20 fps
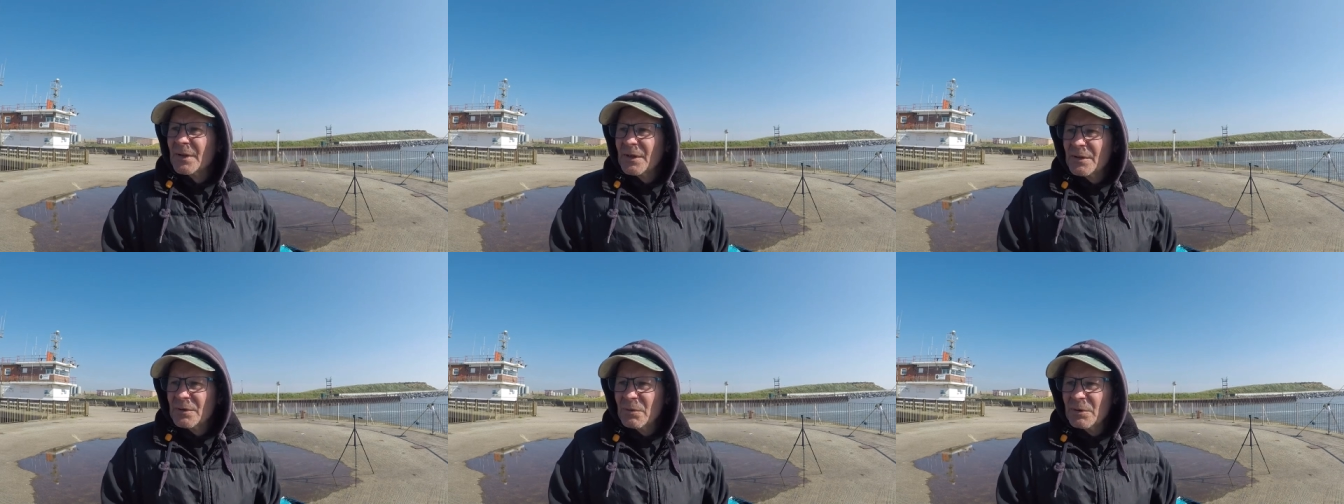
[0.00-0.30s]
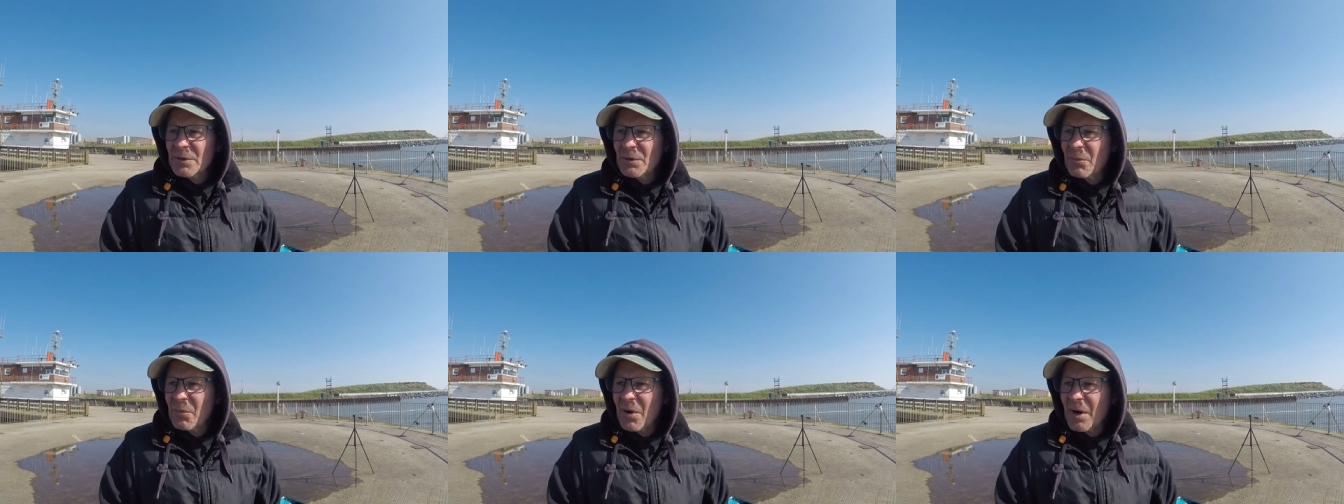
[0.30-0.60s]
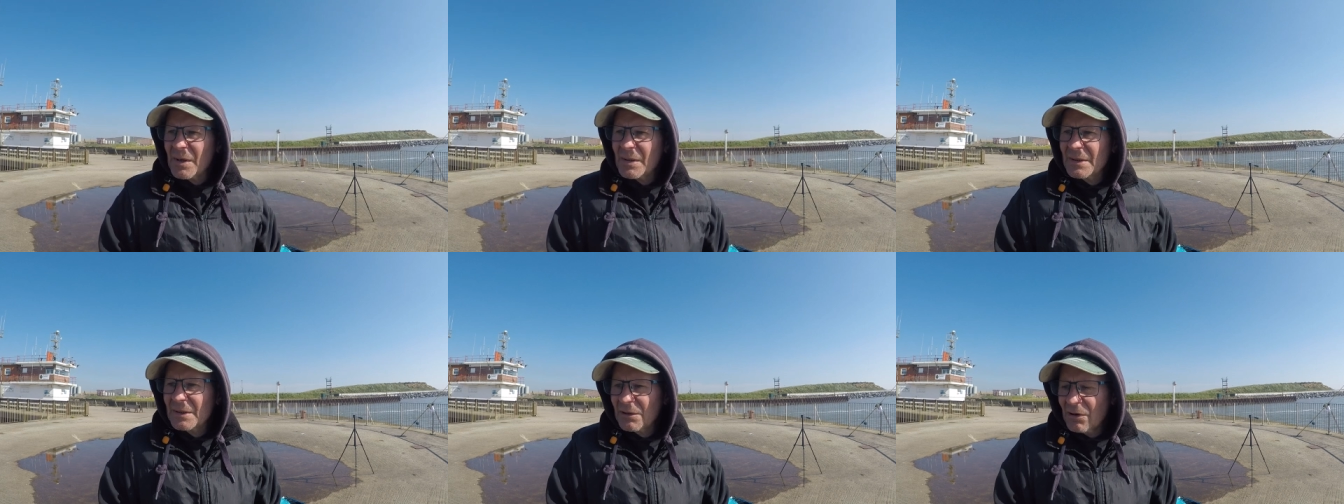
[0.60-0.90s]
you wonder
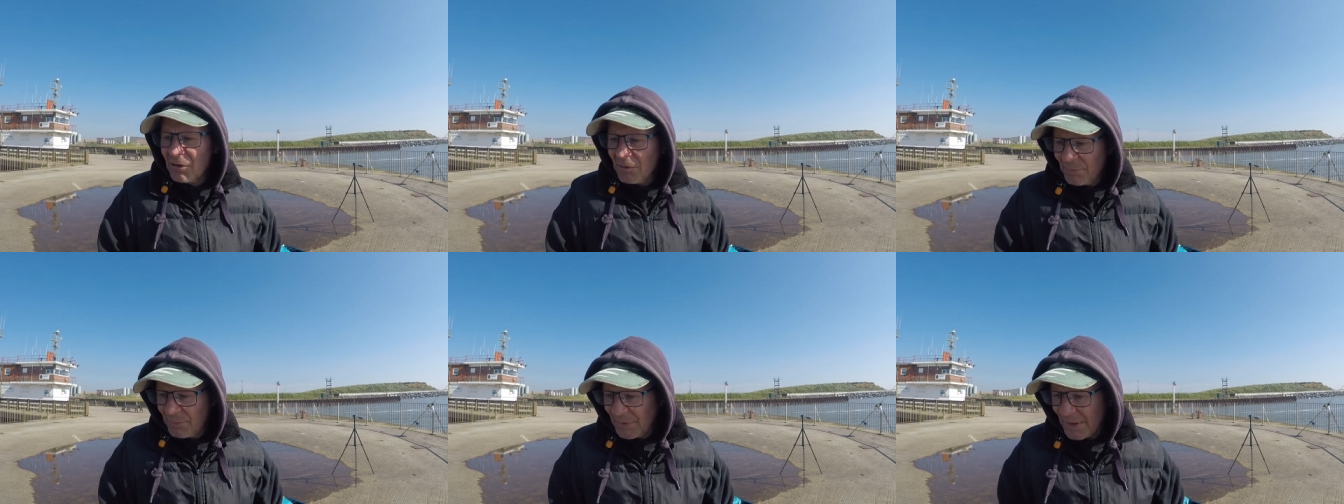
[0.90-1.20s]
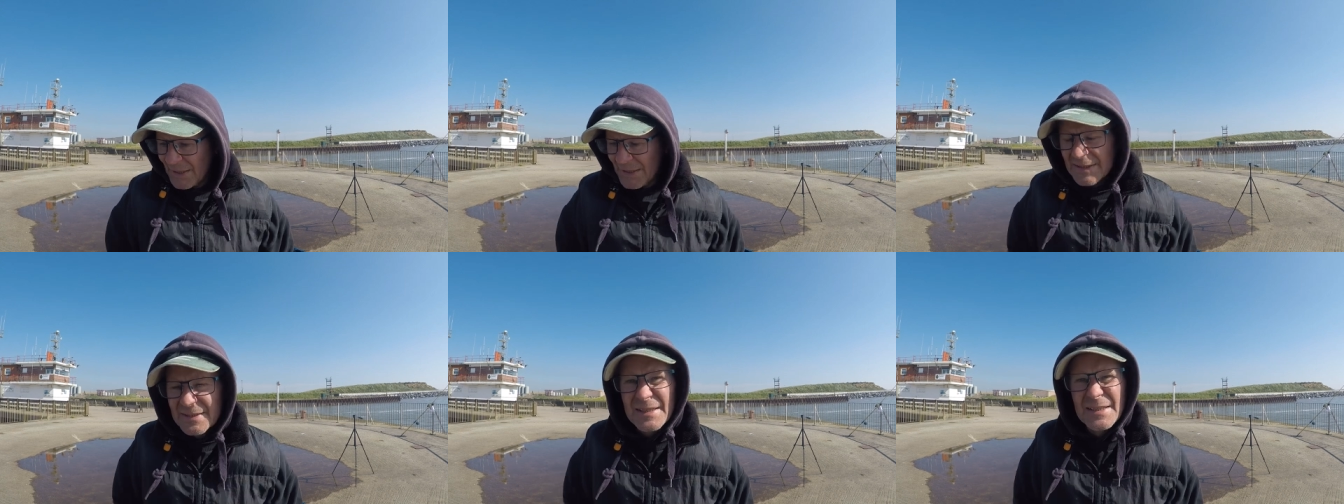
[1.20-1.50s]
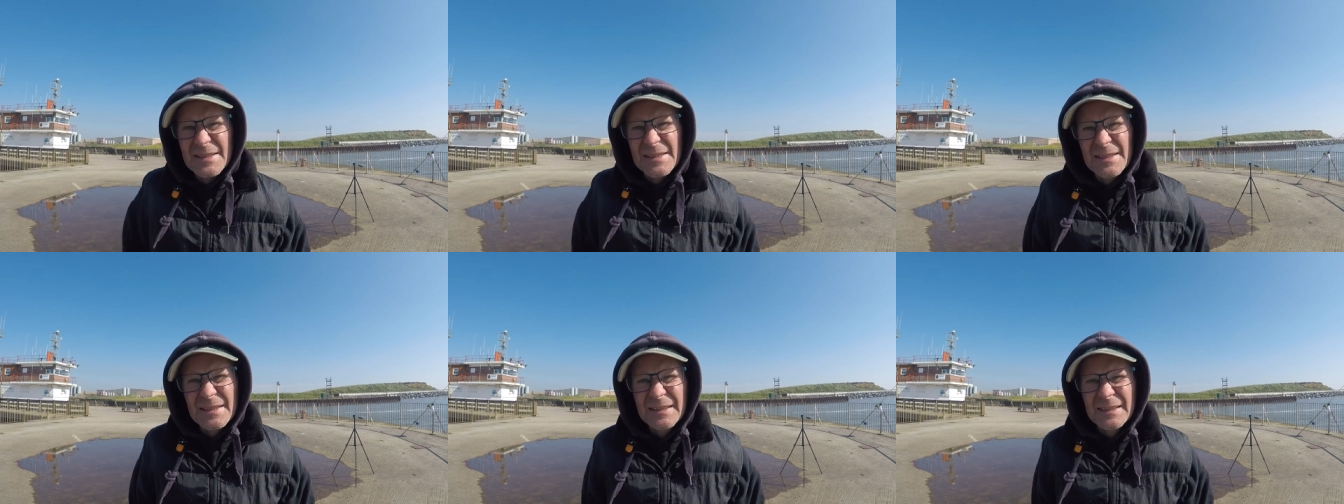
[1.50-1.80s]
why a lot of
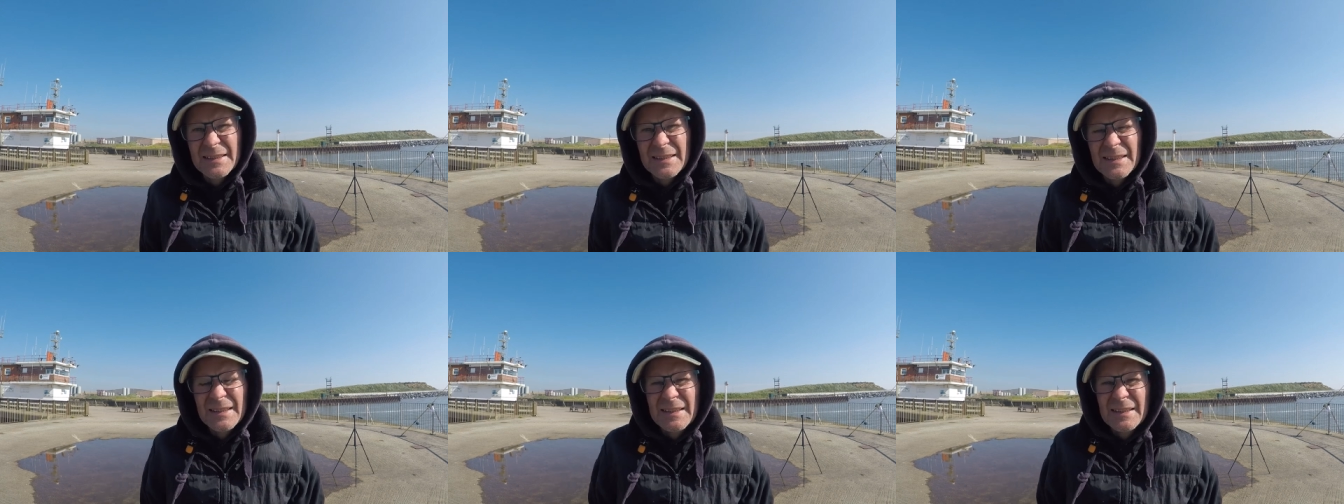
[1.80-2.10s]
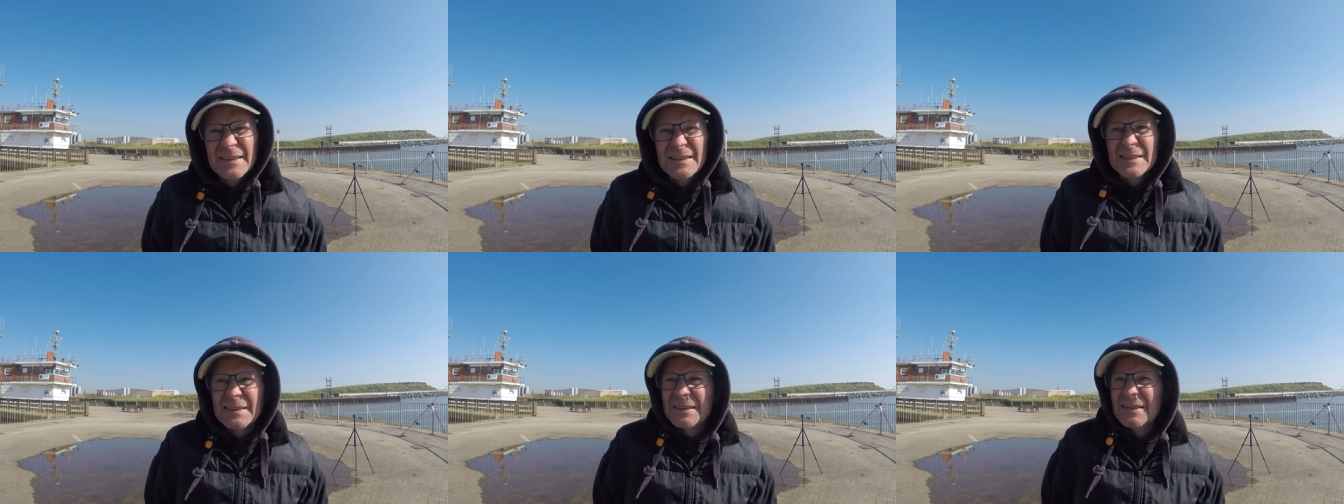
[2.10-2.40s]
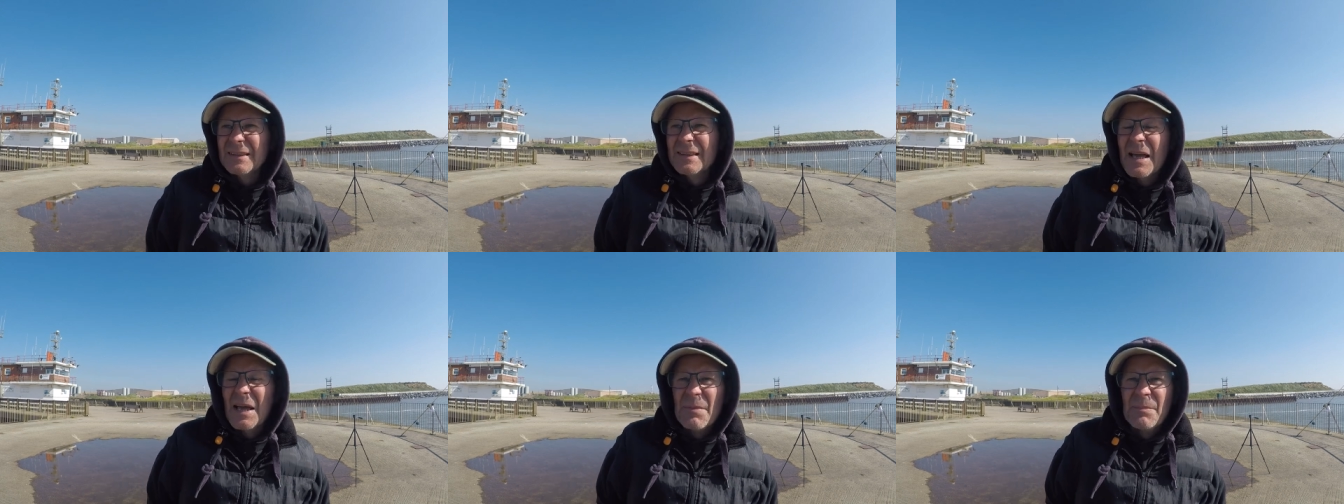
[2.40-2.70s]
places
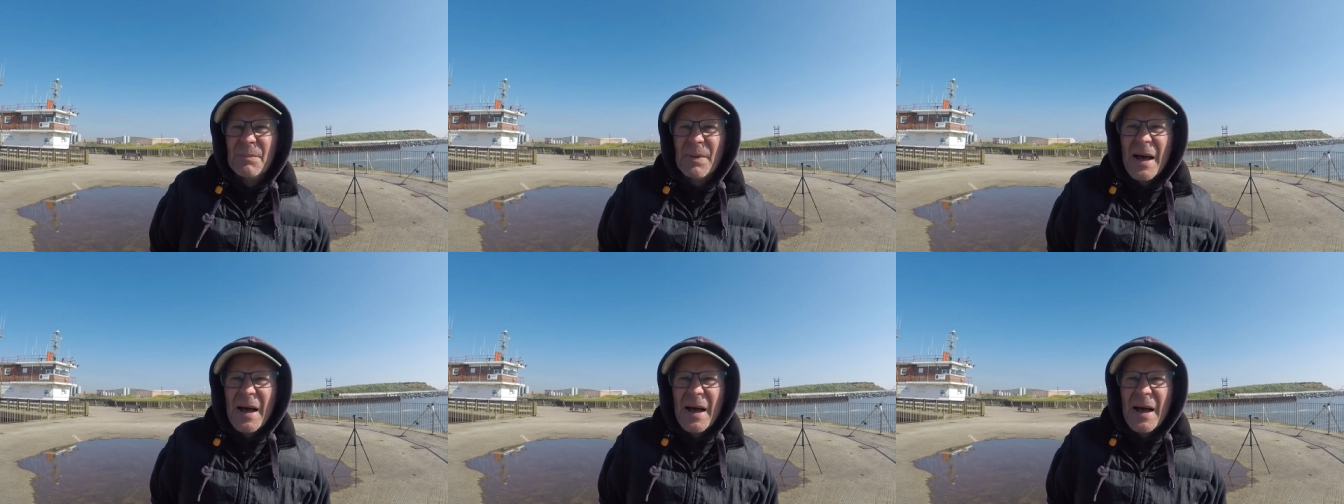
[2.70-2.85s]
get